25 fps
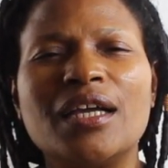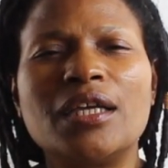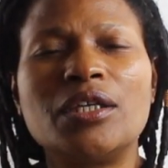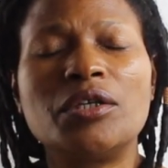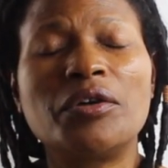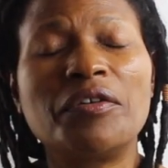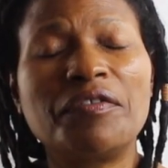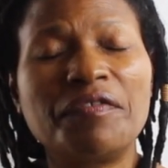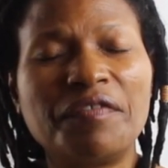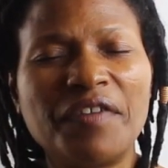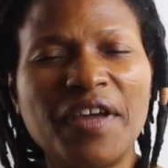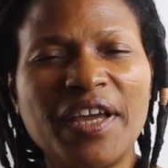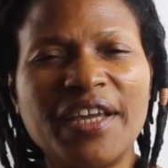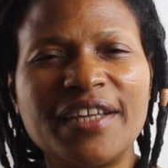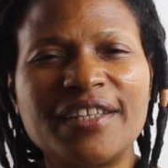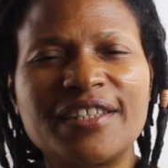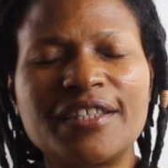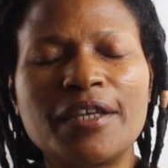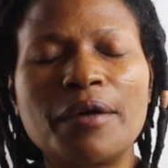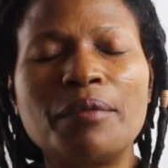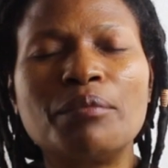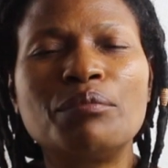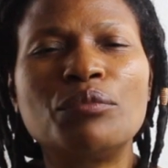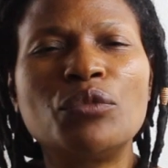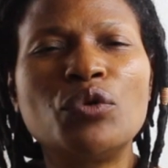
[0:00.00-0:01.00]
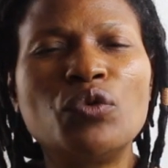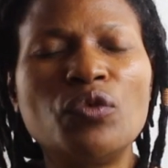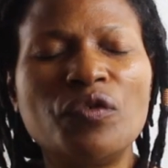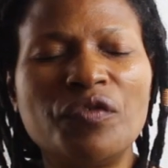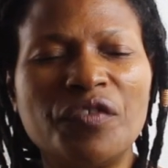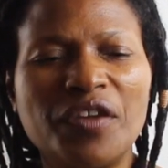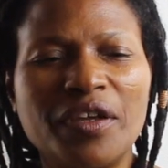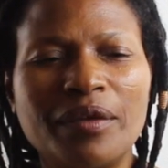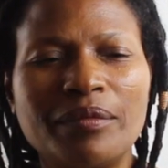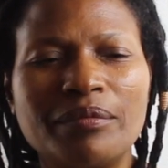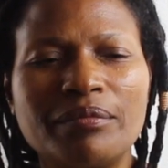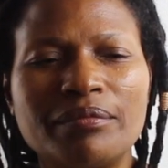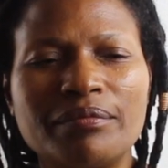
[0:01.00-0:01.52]
your faith
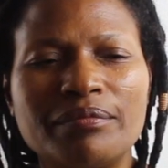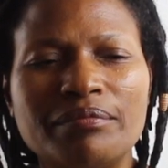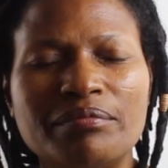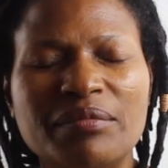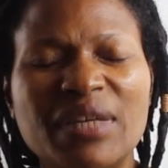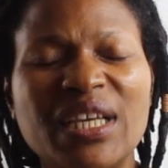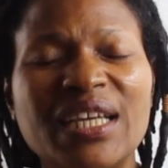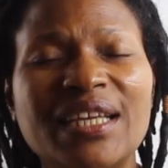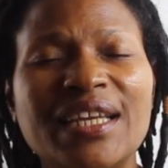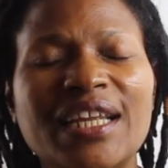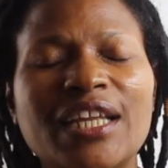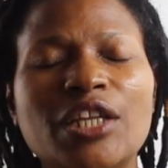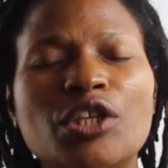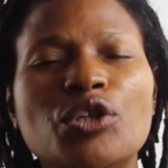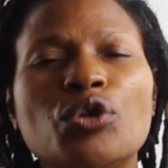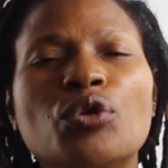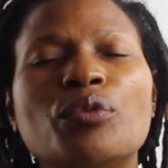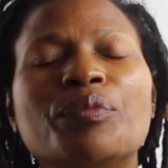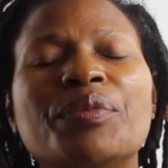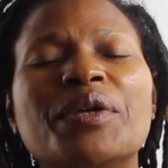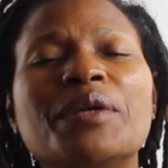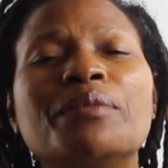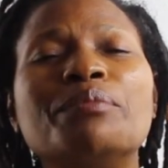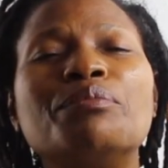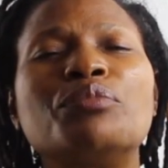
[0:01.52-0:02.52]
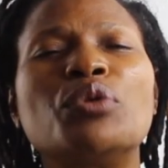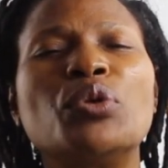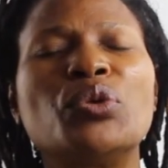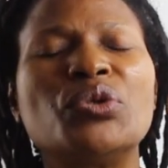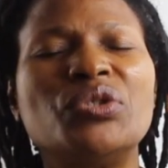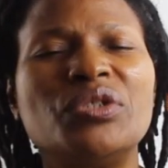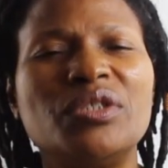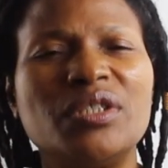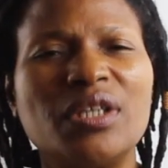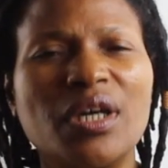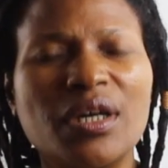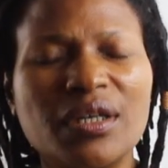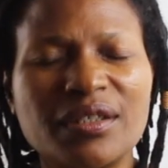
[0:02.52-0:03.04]
moving, meaning you're being
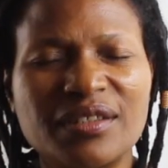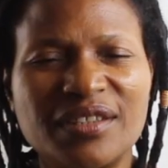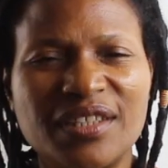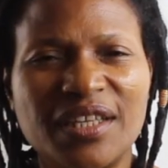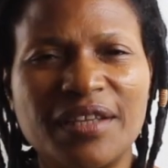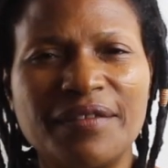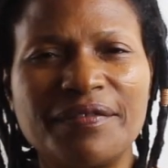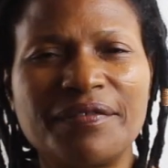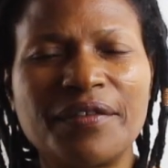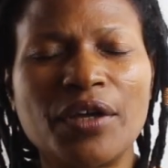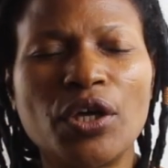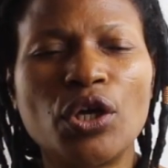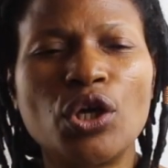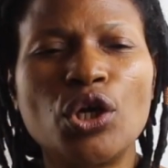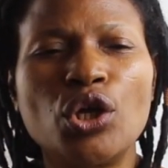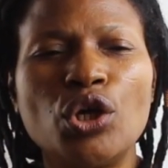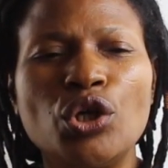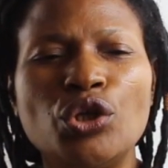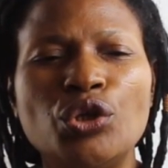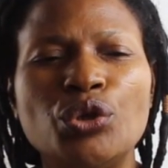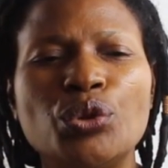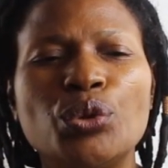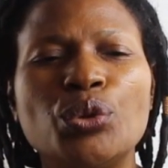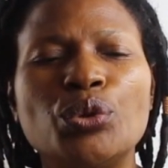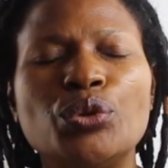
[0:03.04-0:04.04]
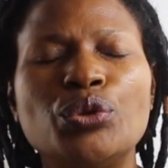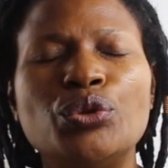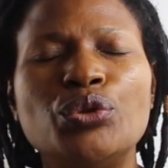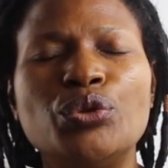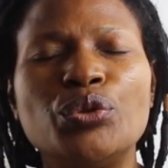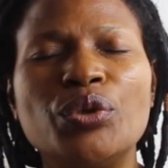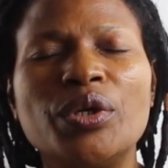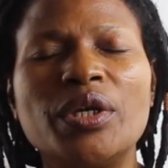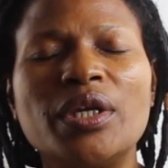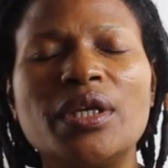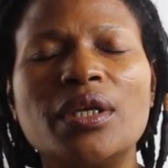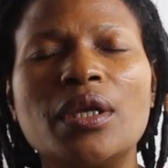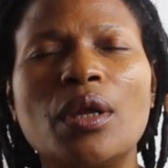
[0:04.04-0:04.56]
productive. You're
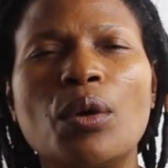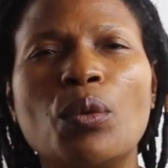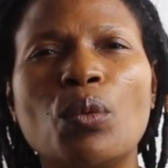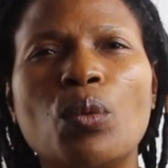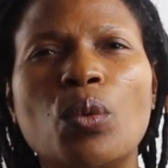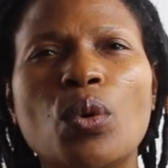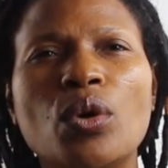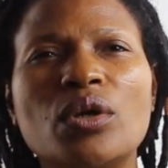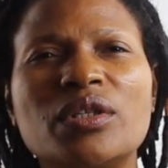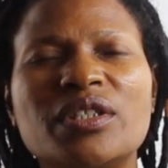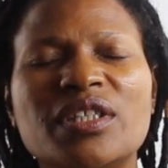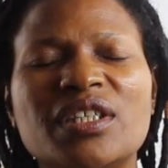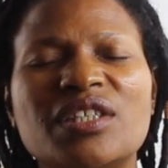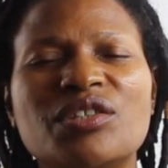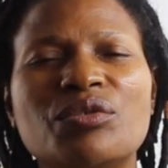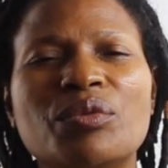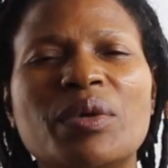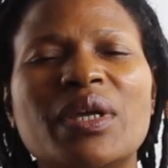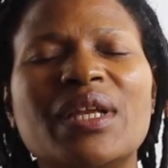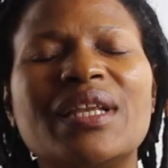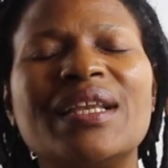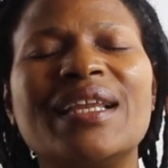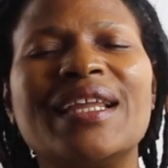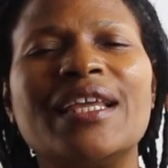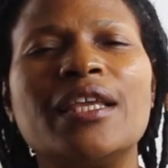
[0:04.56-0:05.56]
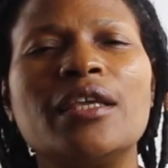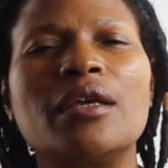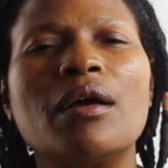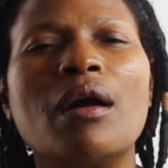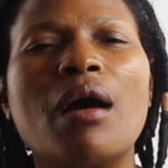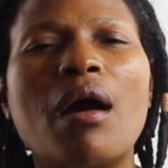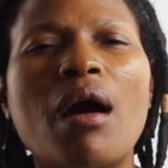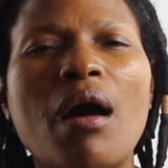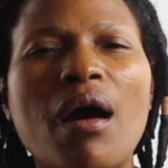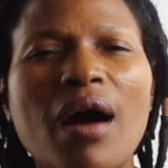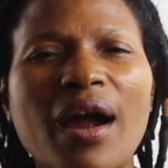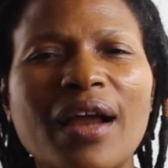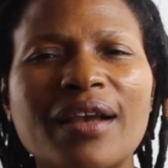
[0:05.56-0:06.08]
doing what is written in your
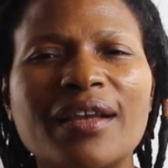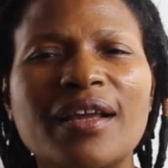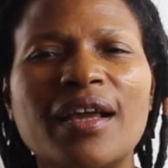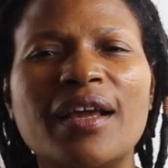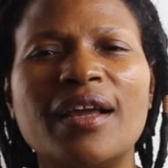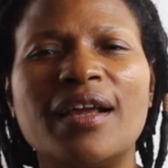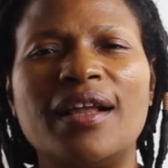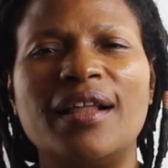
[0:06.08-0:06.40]
heart.